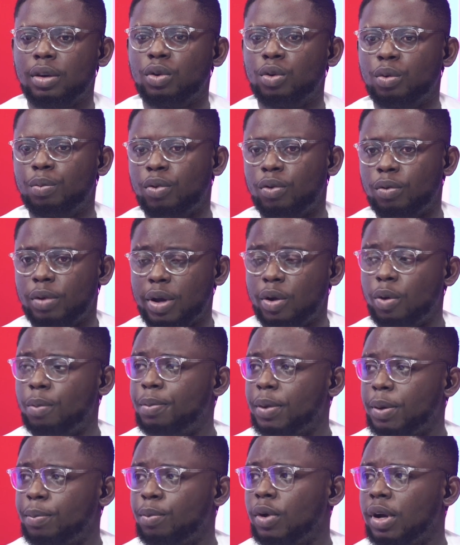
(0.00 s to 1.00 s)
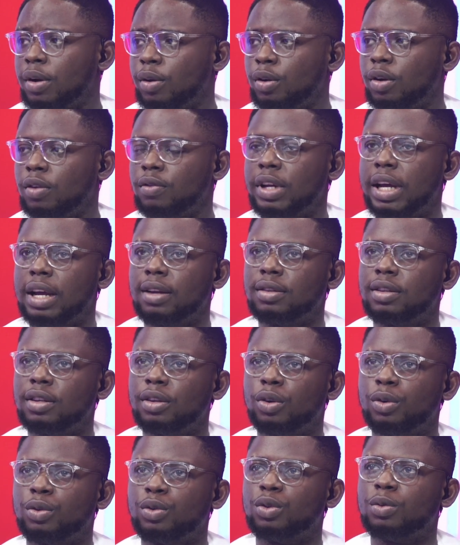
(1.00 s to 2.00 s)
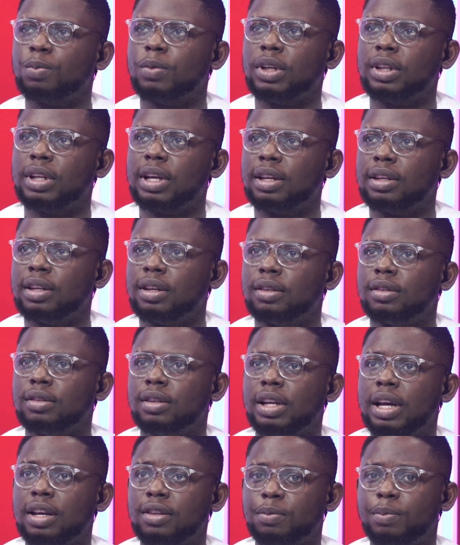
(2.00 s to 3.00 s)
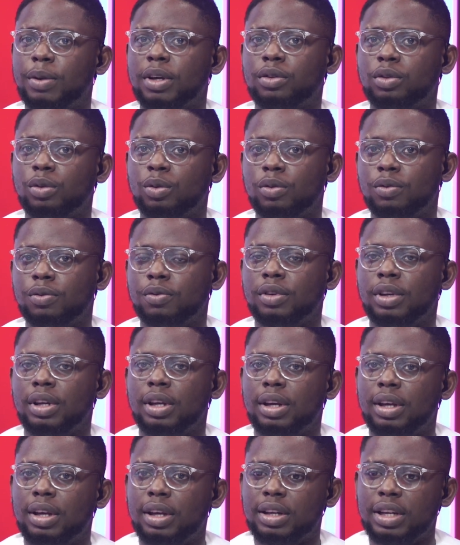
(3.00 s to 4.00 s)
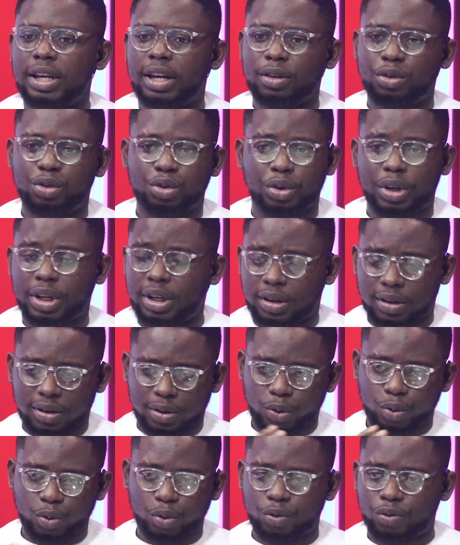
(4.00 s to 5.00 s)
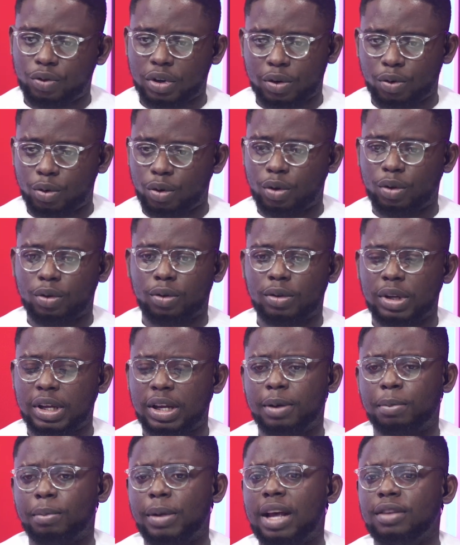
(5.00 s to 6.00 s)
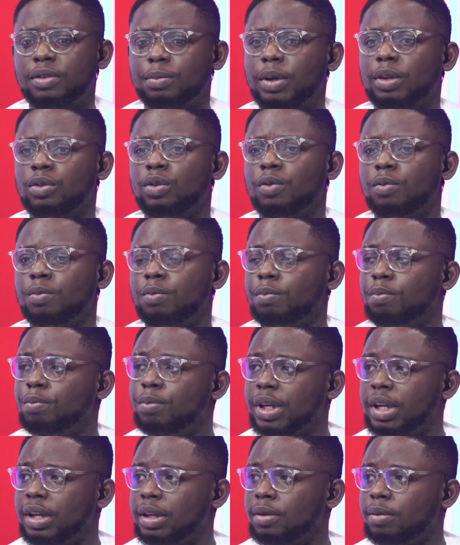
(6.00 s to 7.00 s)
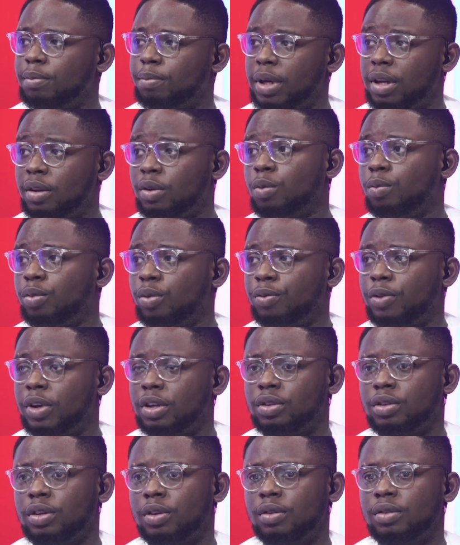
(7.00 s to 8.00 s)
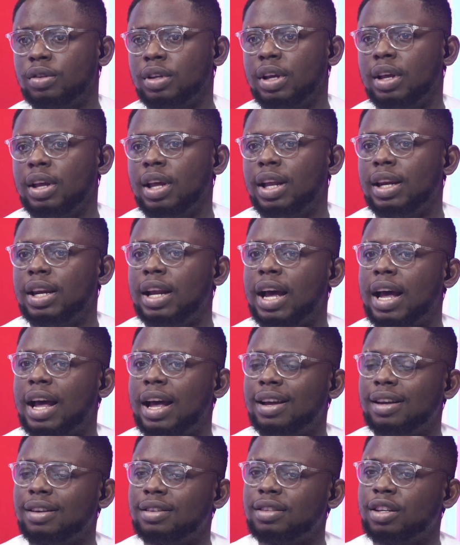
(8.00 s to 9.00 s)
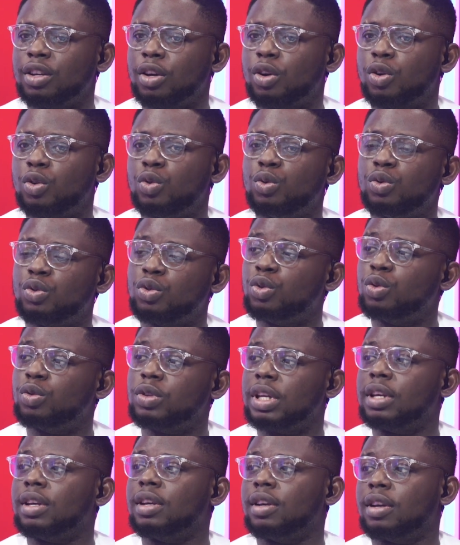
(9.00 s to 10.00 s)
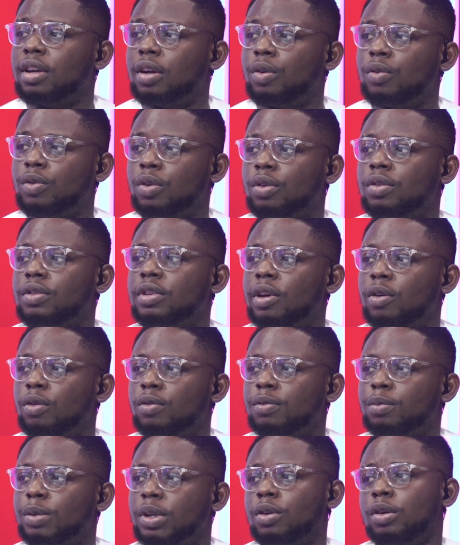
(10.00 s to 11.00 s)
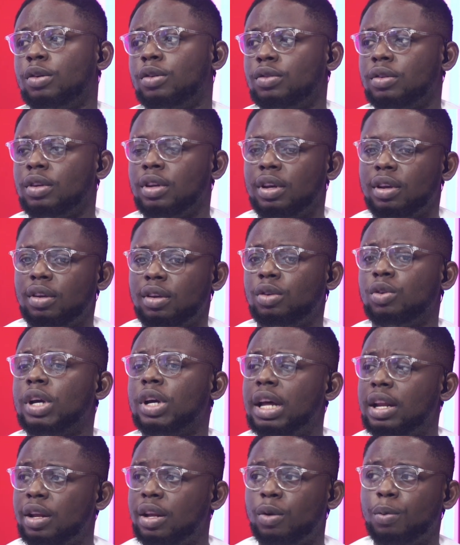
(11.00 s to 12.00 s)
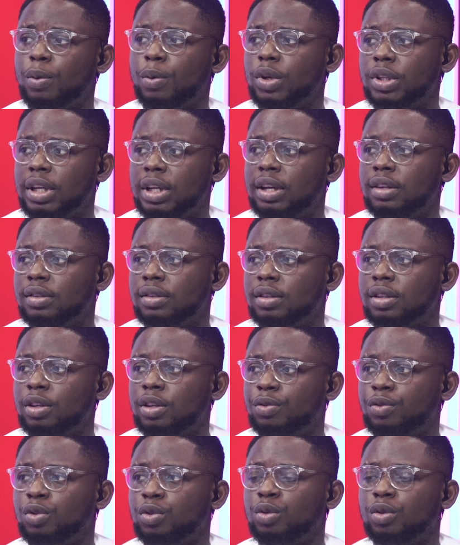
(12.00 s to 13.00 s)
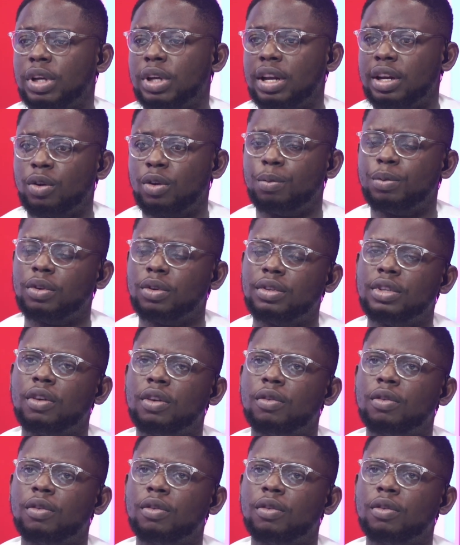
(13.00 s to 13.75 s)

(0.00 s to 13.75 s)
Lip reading: to help people and all of that. They also speak that there's an aspect of their training, the overall aspect of being medical professionals that includes you taking care of yourself because you can't help others if you can't help yourself.